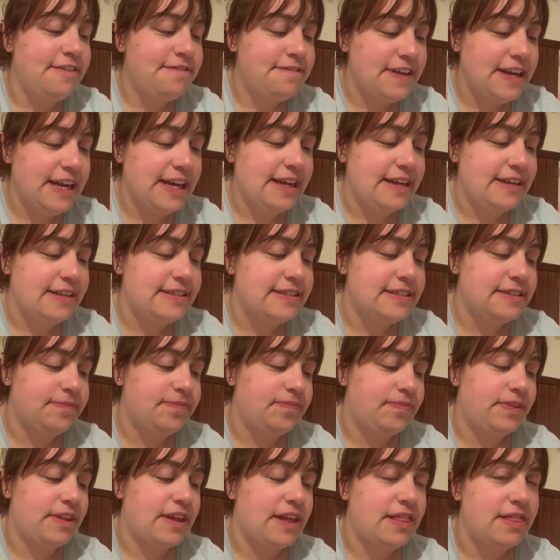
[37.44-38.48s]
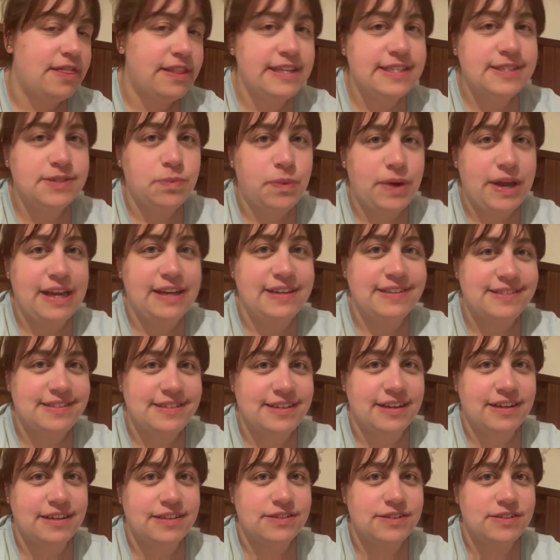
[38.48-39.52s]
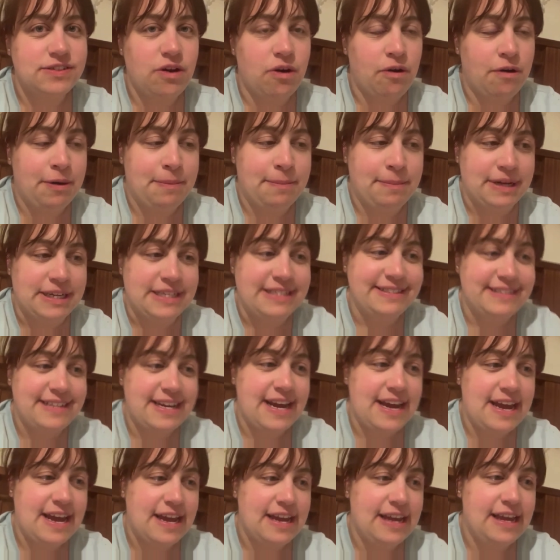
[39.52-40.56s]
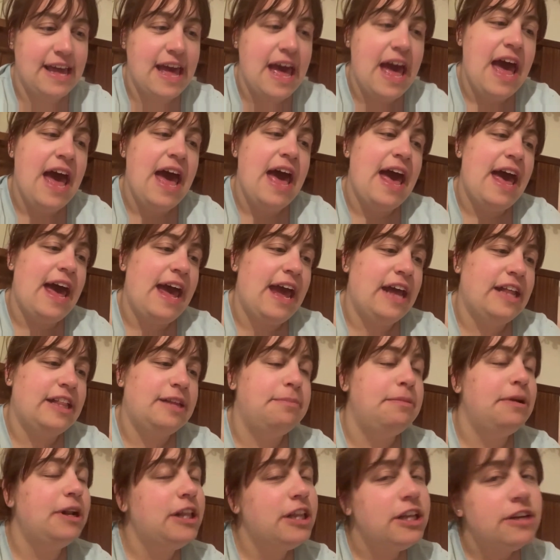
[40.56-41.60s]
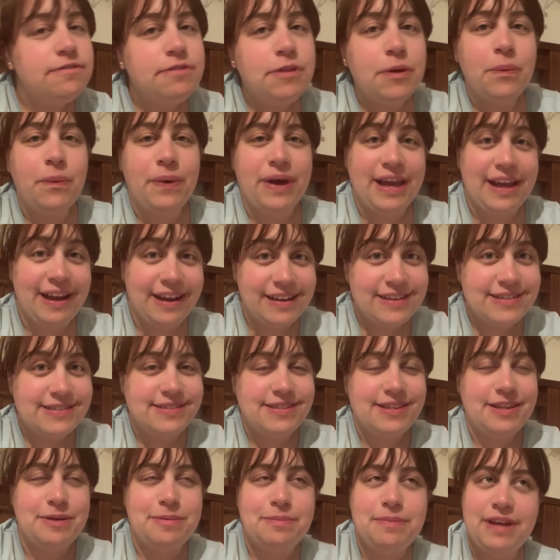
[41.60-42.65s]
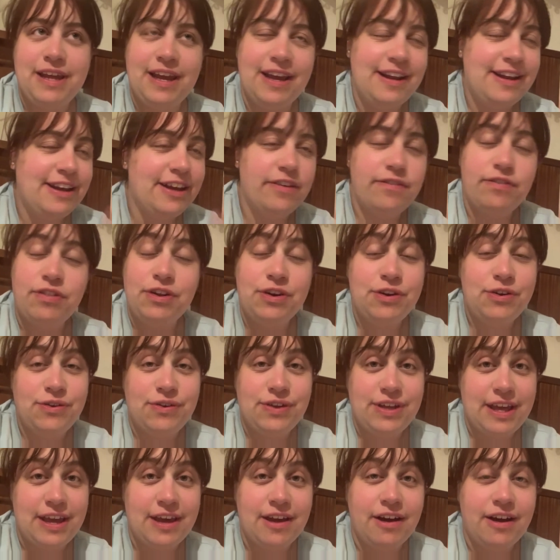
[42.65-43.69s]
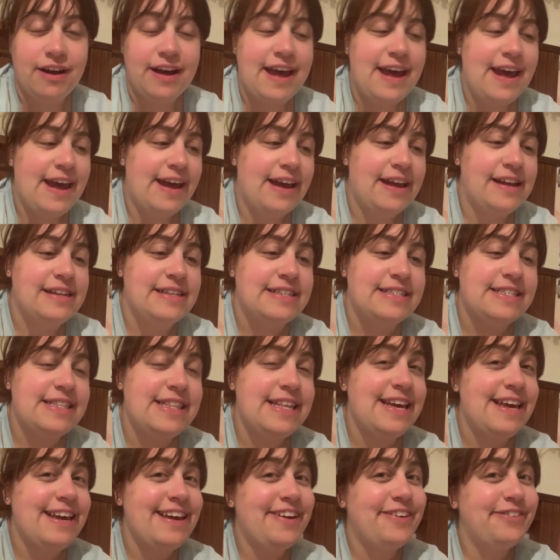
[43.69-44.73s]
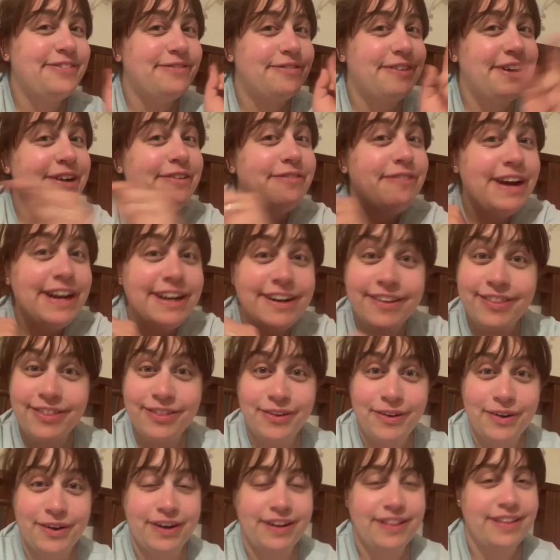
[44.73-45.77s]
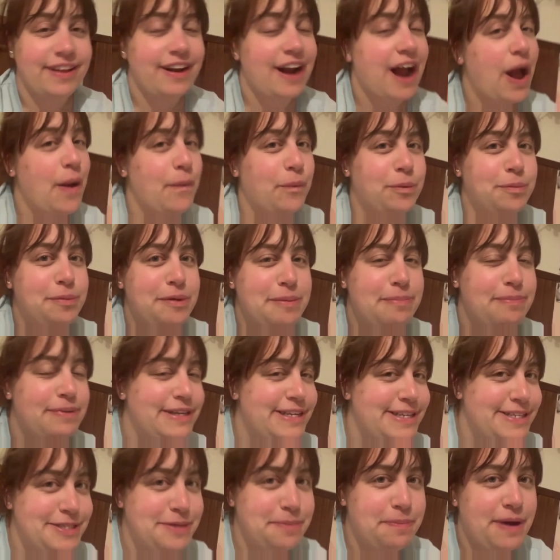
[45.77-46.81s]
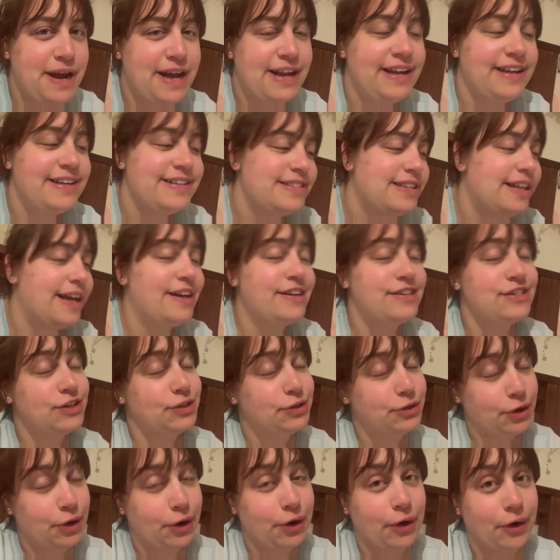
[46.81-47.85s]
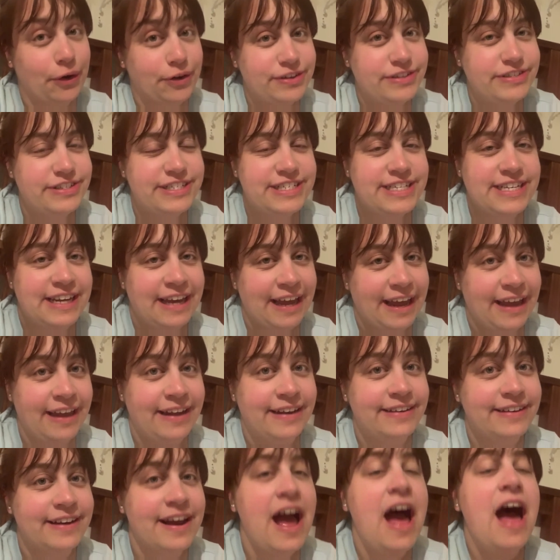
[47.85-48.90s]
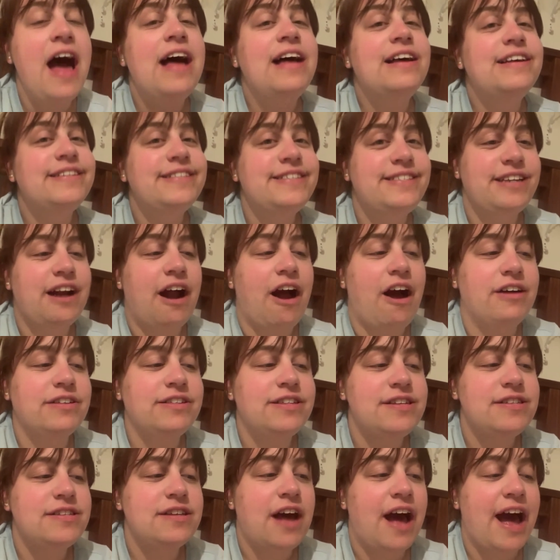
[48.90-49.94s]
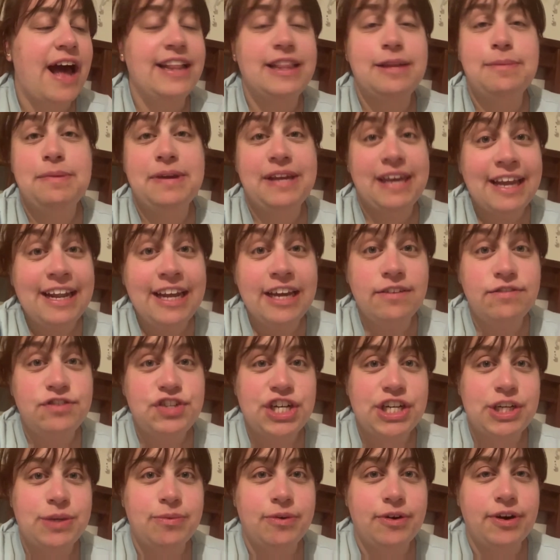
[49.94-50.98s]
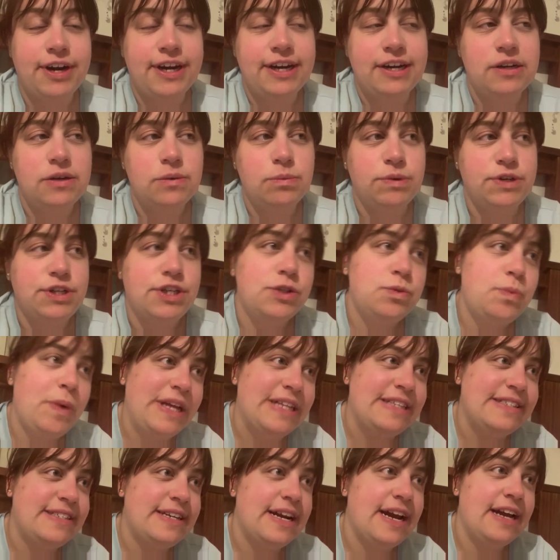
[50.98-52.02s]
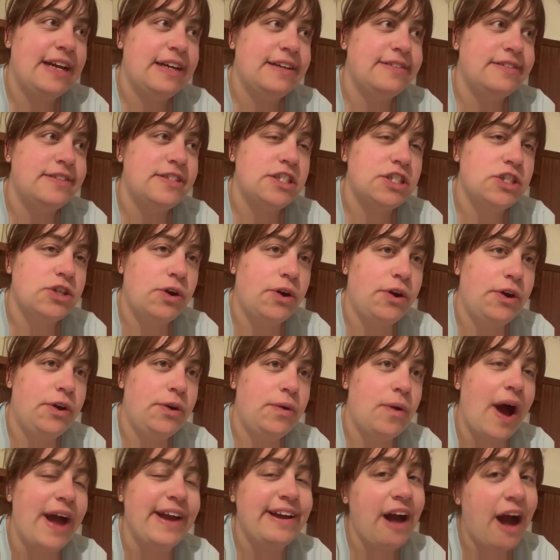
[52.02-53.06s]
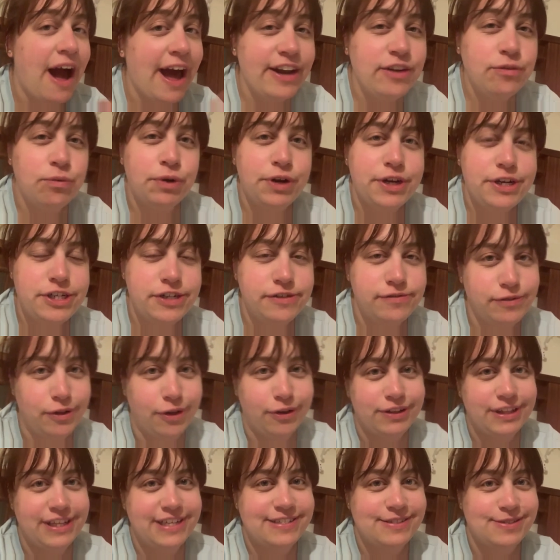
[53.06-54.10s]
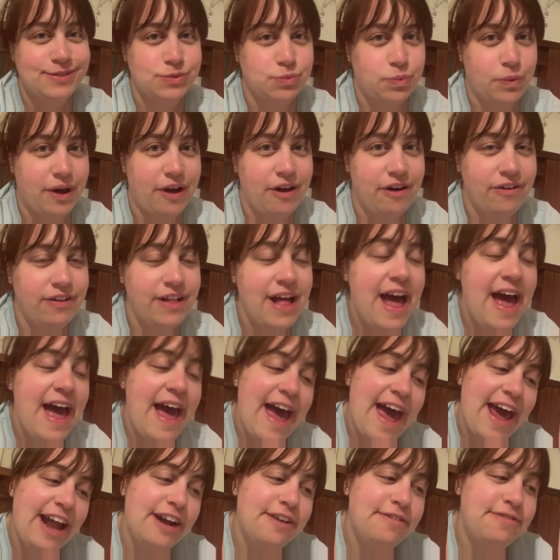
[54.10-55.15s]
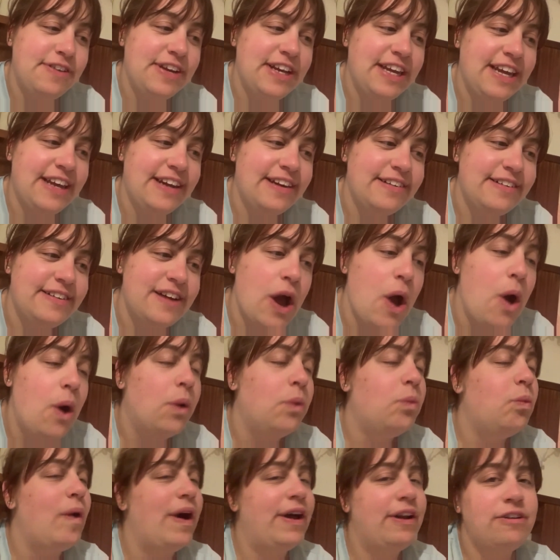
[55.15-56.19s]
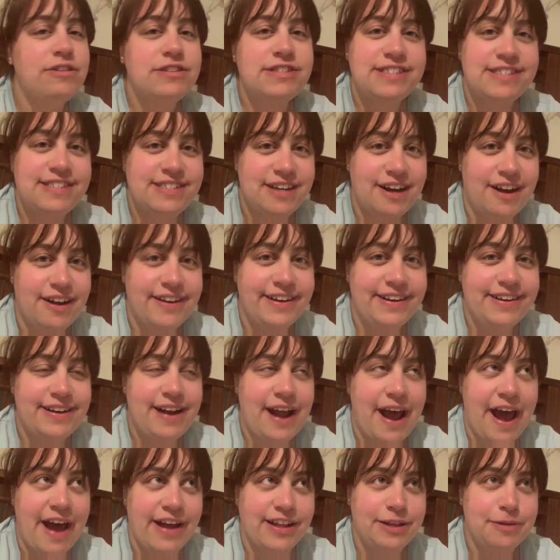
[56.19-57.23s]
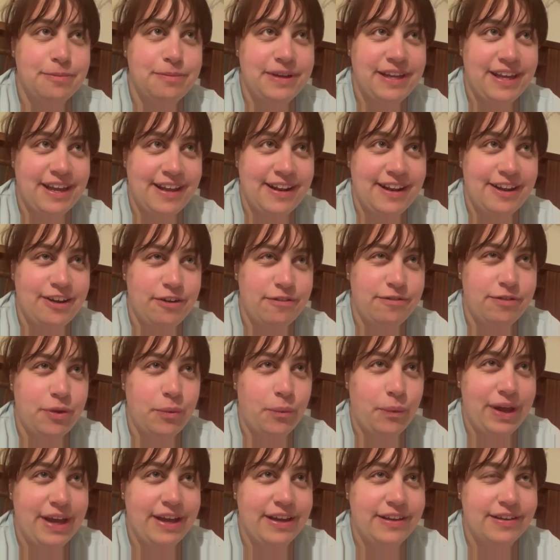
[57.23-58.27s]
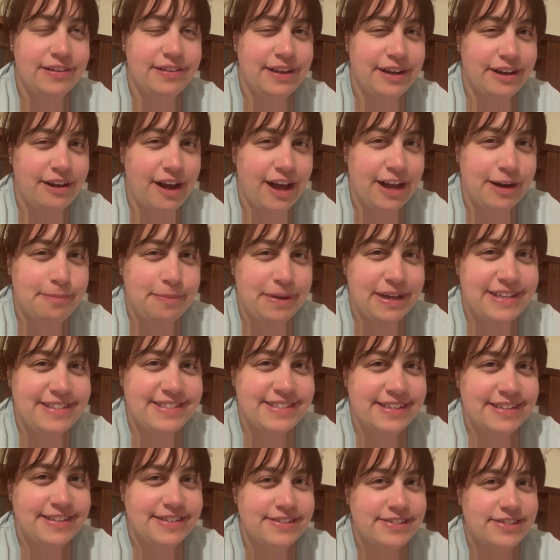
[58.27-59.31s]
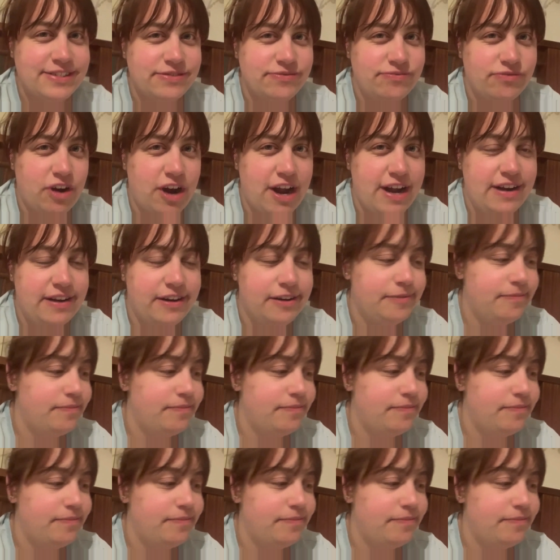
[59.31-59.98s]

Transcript: figured this week starts on a Monday and the middle of the week is the beginning of the new year, and the Rereadathon that I will be participating / co-hosting in starts at the beginning of January, which is Wednesday. So I kind of wanted to vlog this as well, and I figured, why not start it at the beginning of the week? That kind of makes sense, right?